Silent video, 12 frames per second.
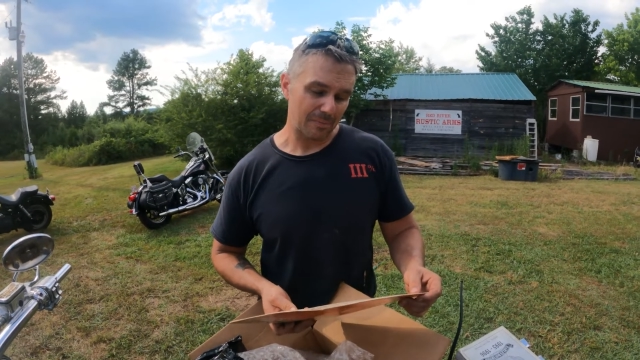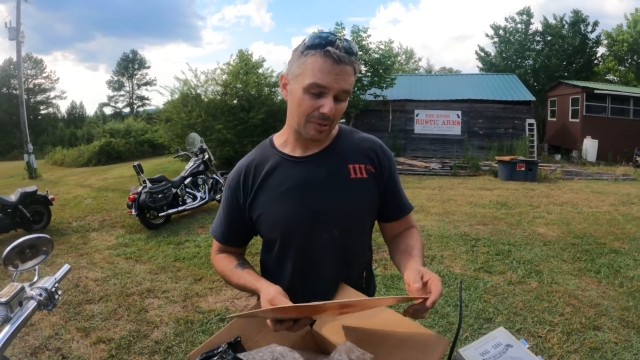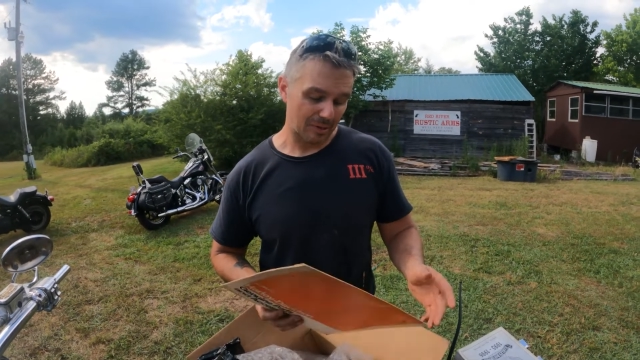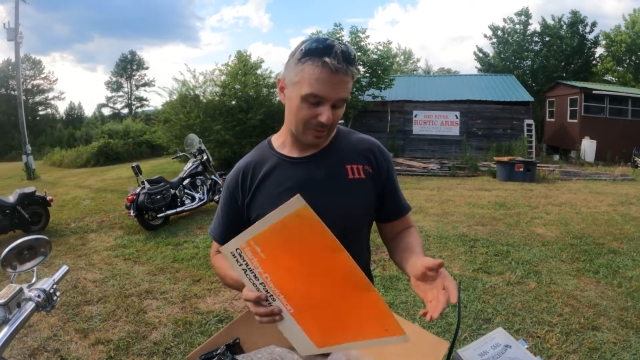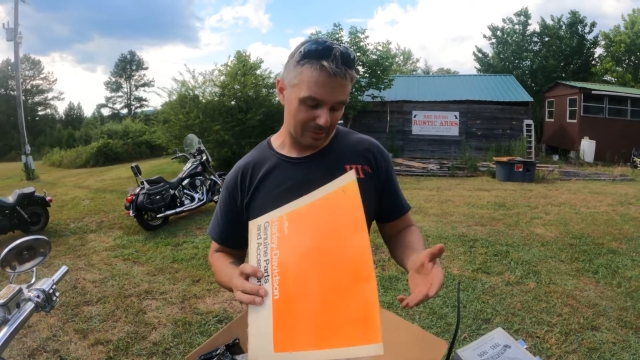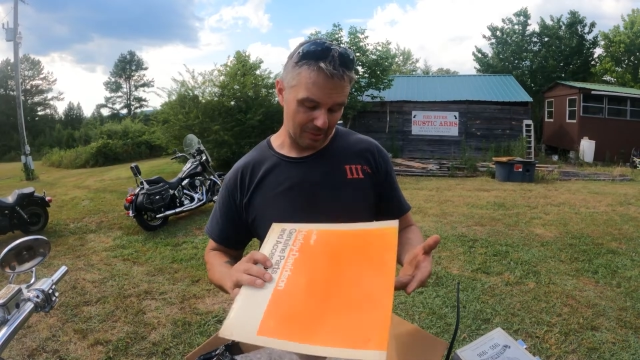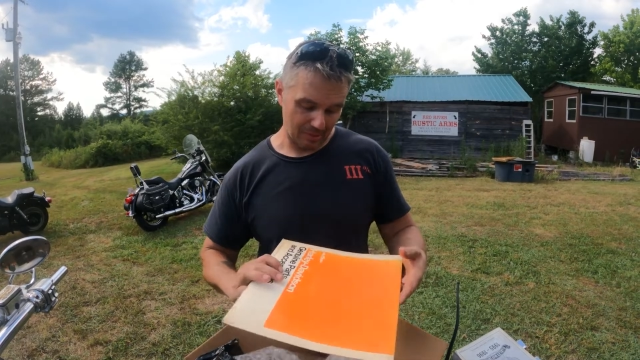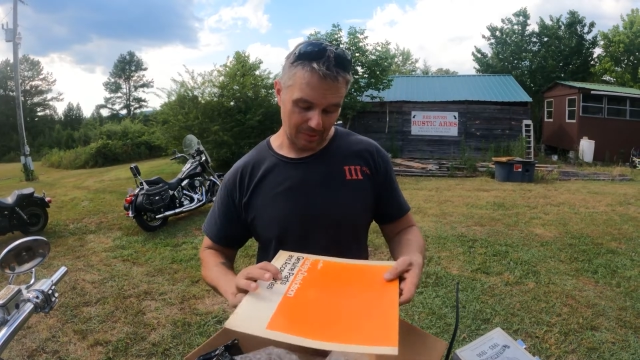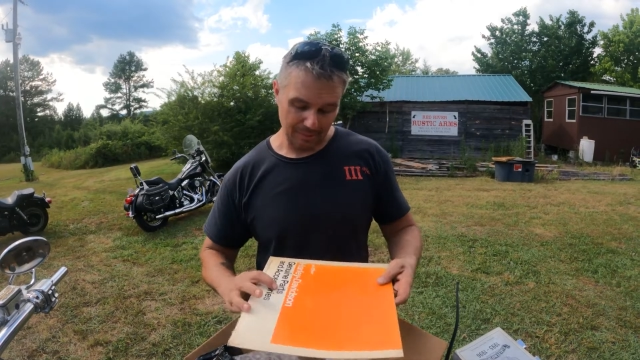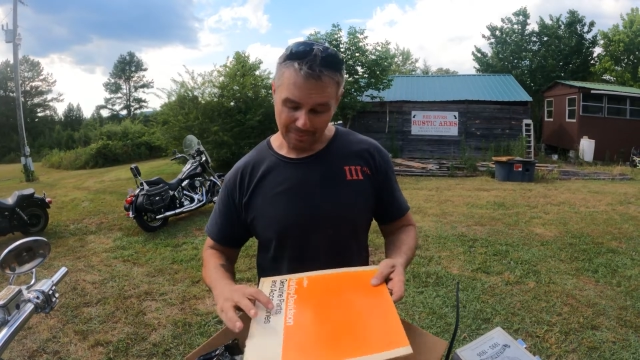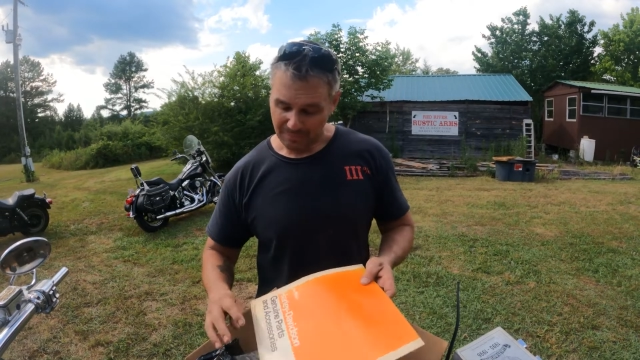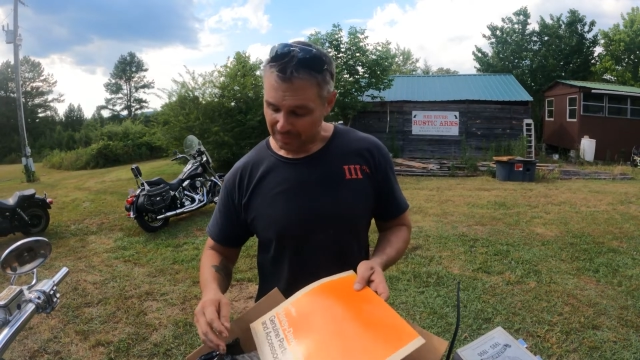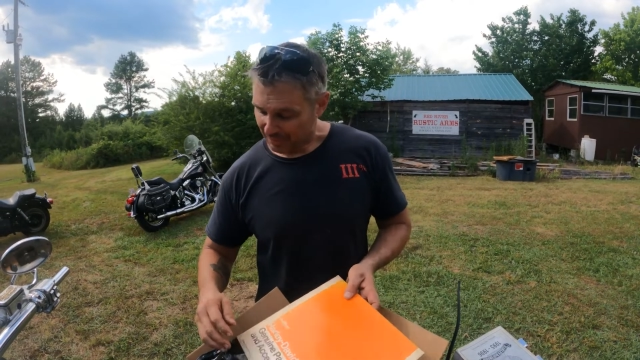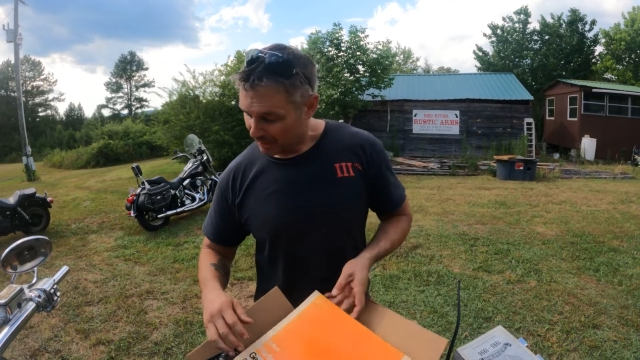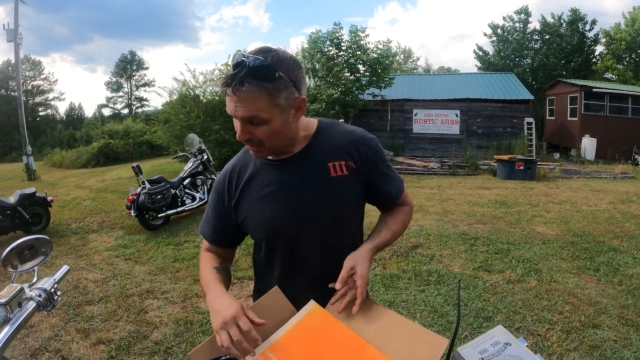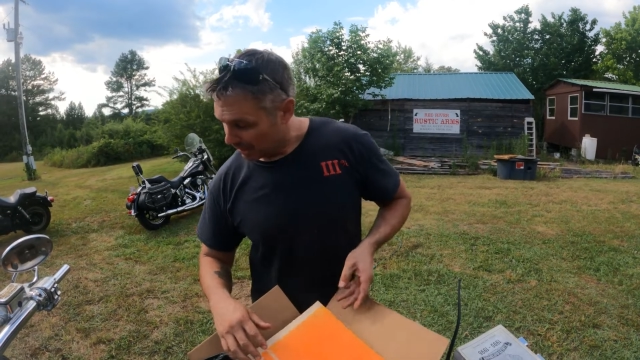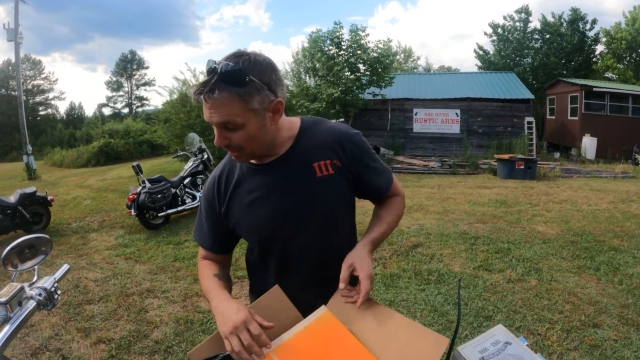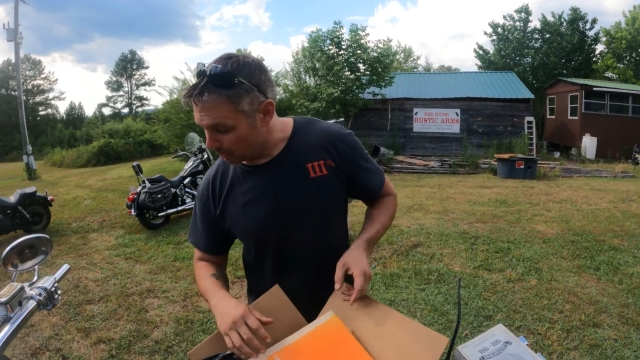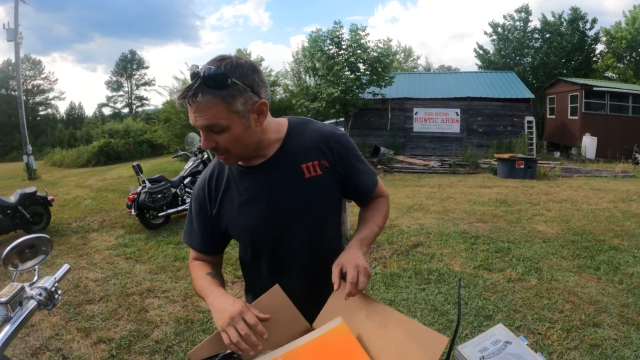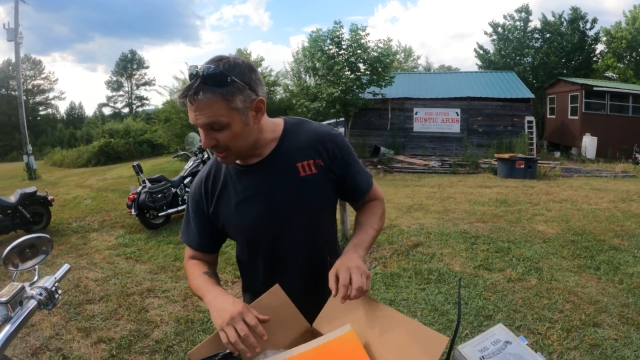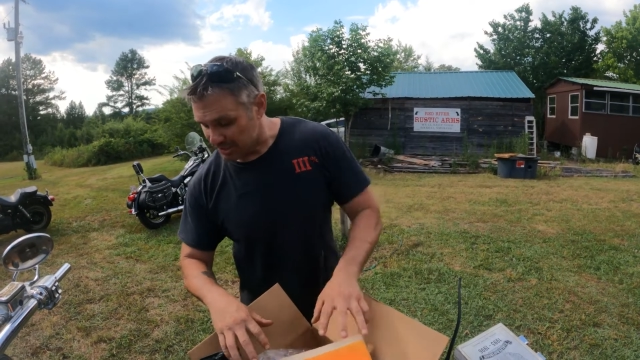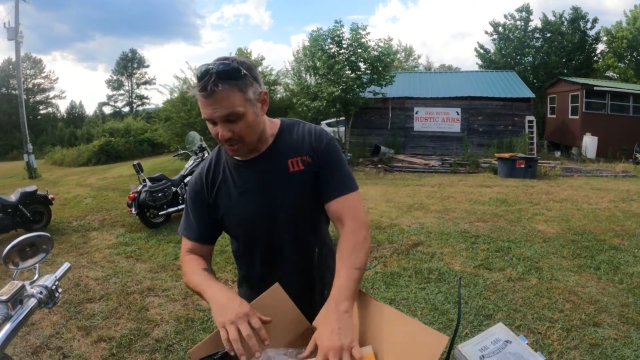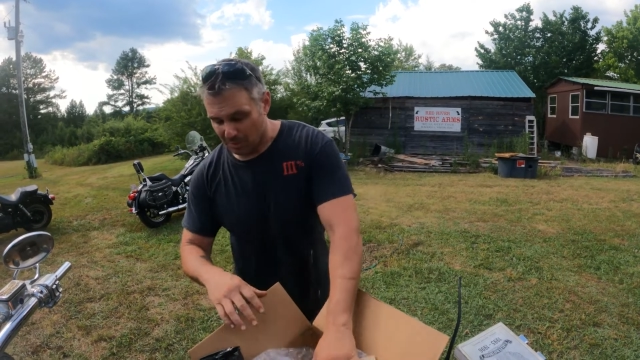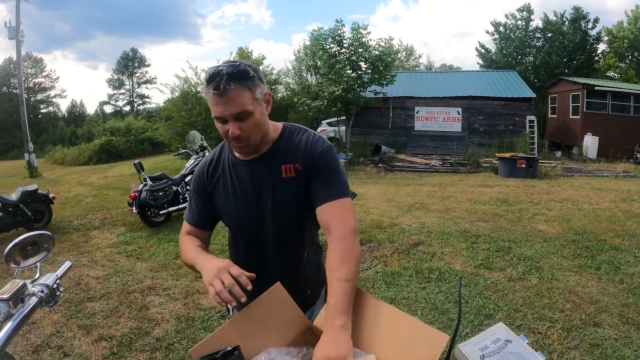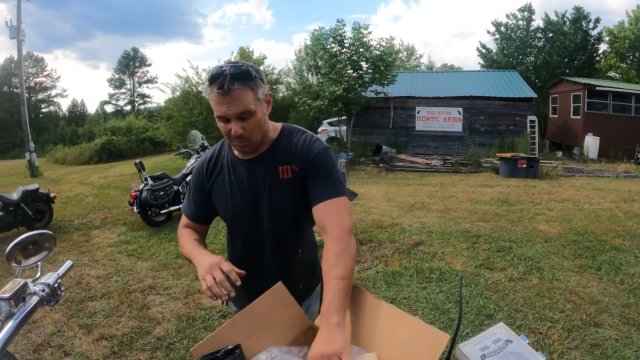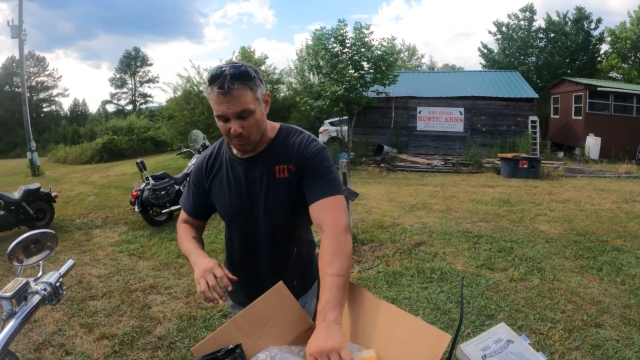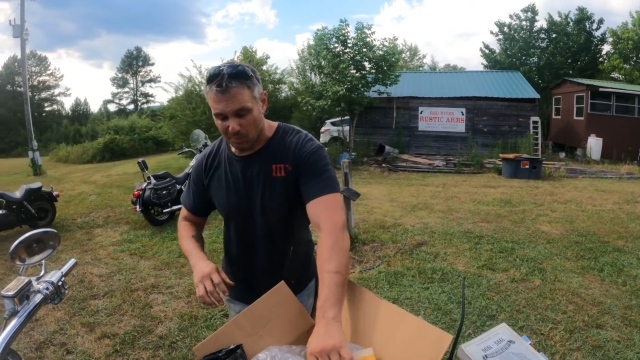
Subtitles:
But anyway, so